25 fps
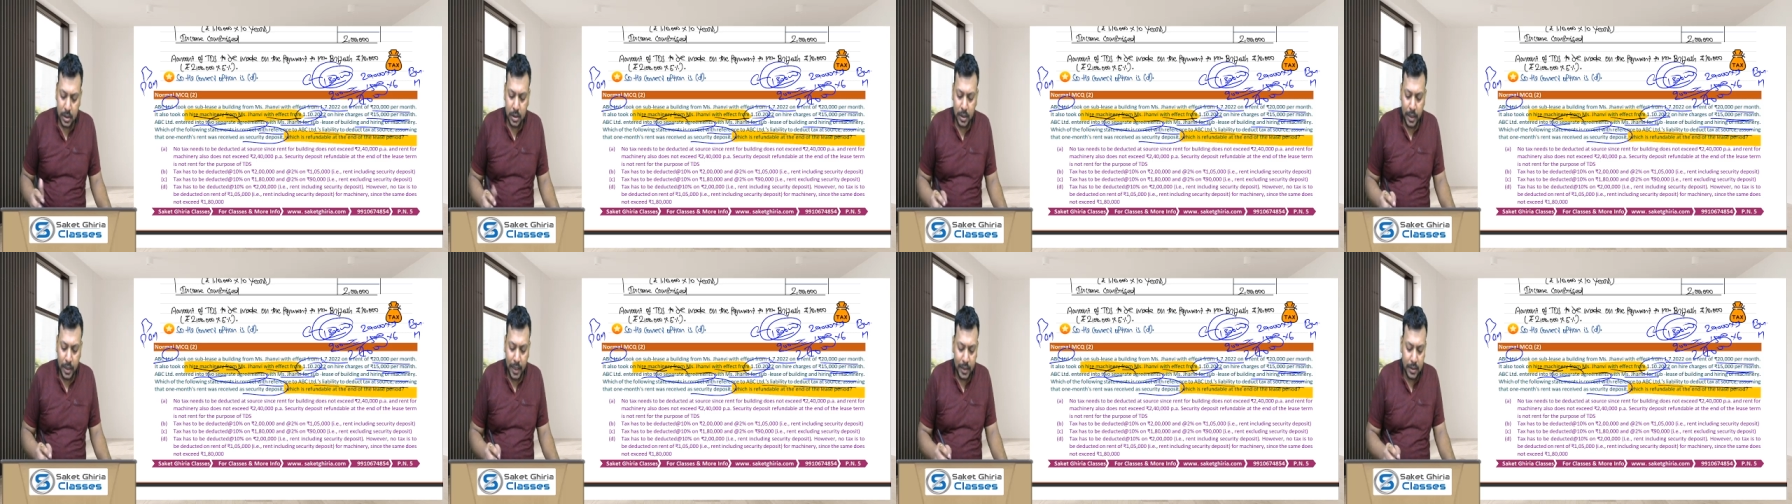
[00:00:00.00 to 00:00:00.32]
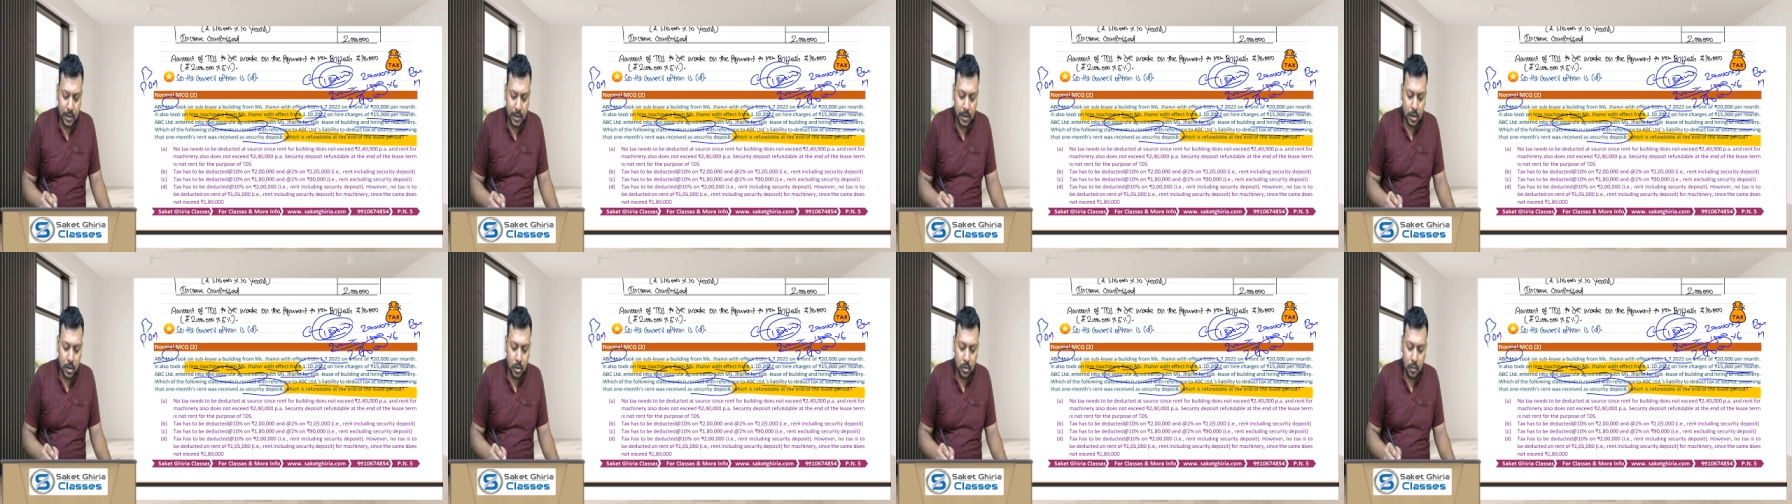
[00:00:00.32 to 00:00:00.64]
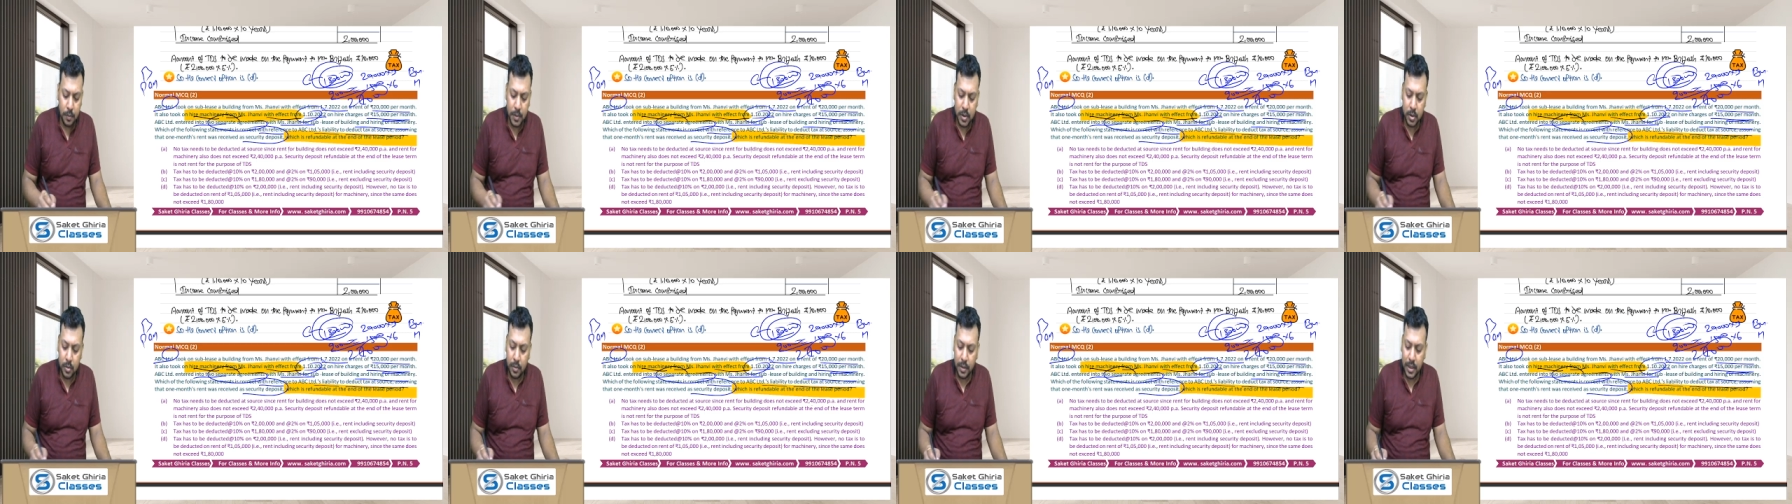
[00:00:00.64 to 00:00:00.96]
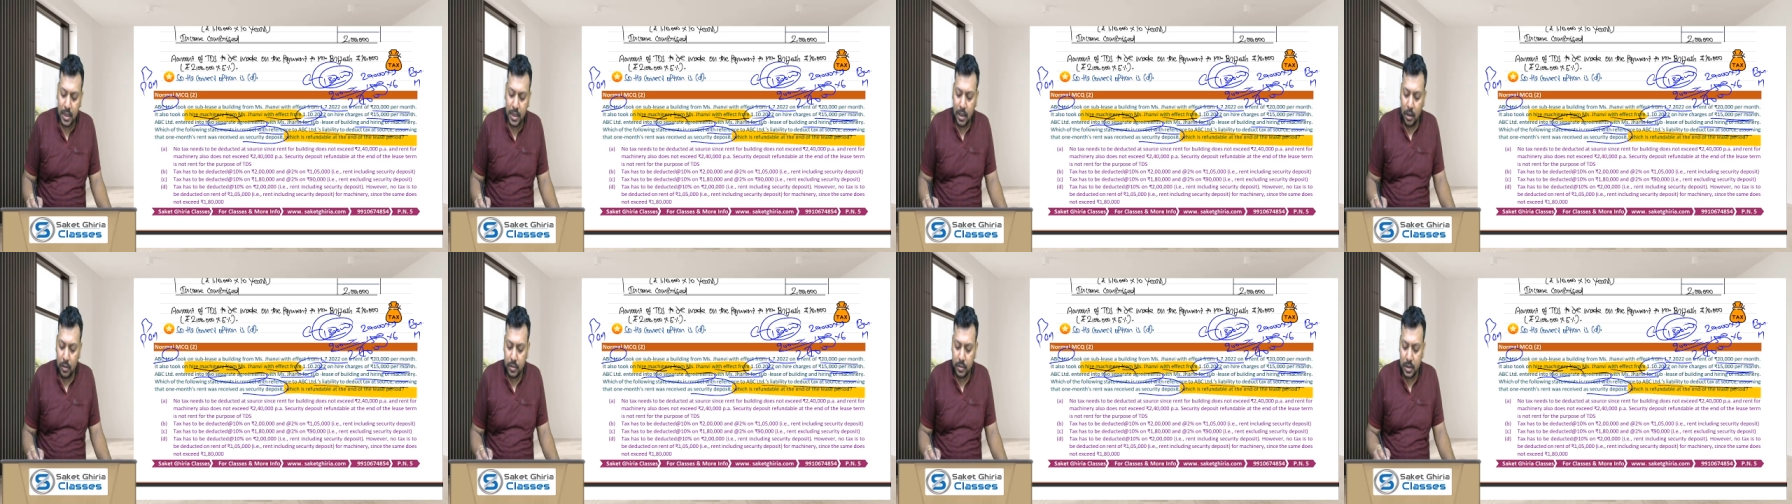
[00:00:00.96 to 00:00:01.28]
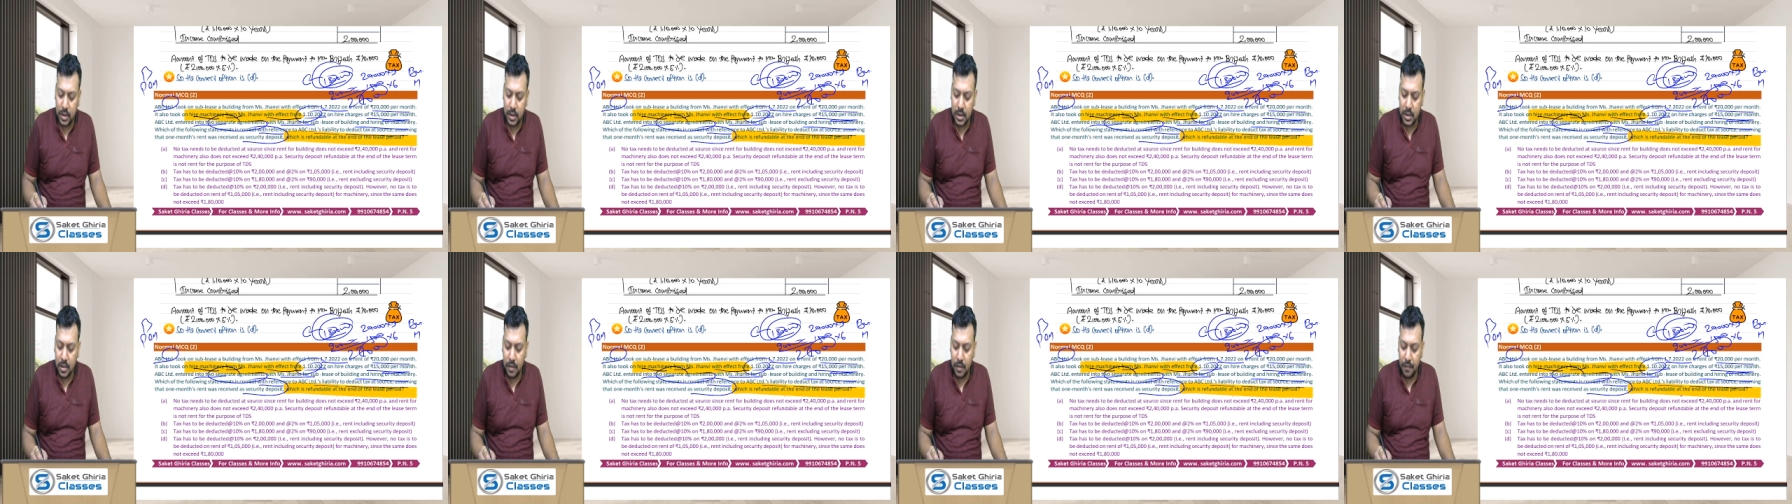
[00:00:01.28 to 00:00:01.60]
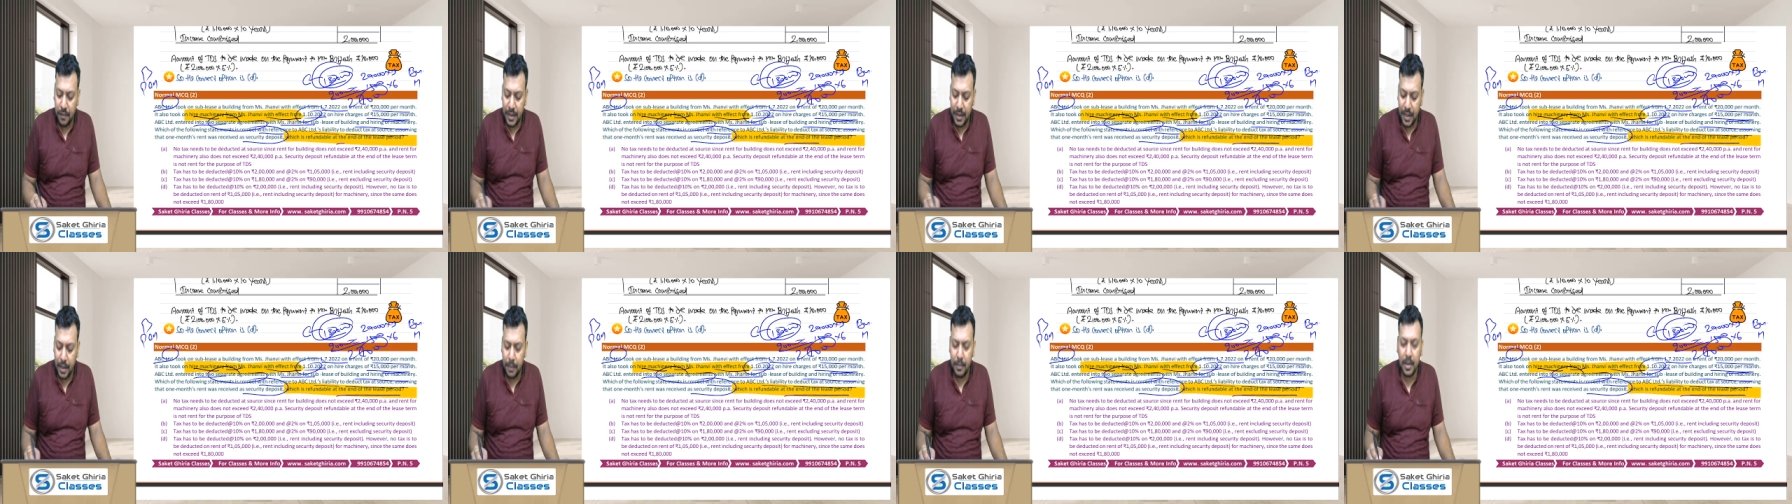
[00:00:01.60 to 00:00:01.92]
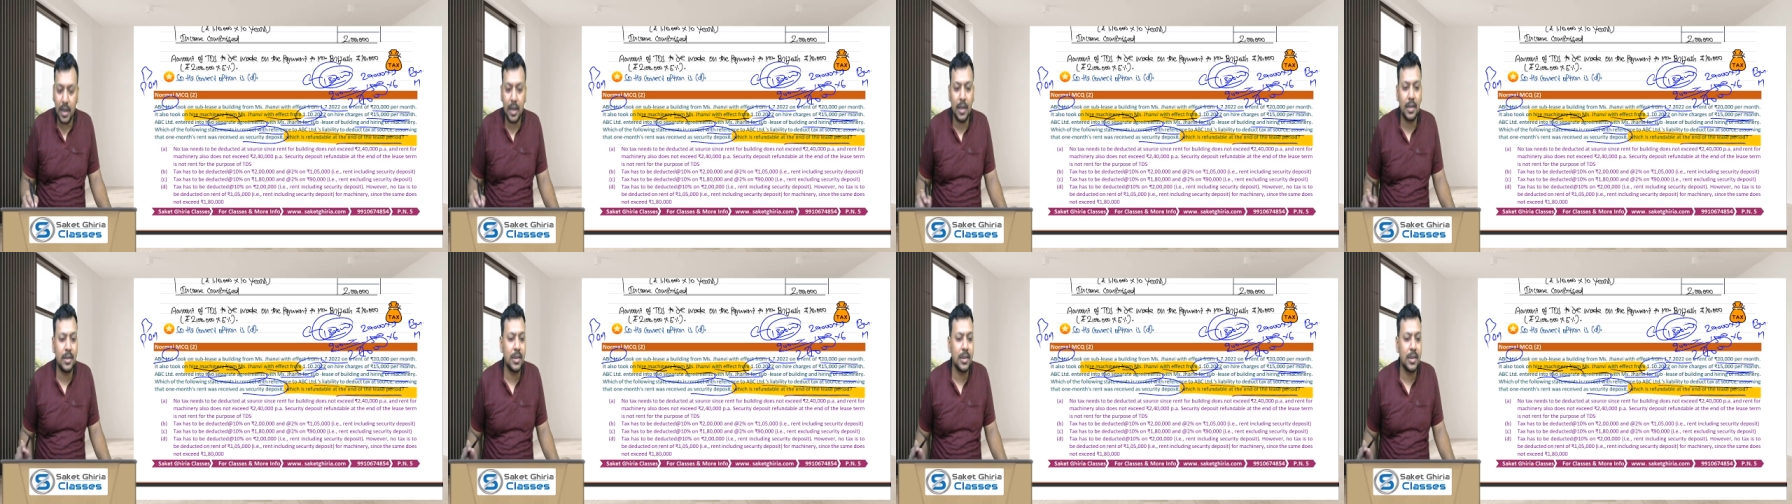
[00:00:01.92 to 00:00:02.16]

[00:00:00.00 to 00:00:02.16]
as this rupees 20,000 is refundable,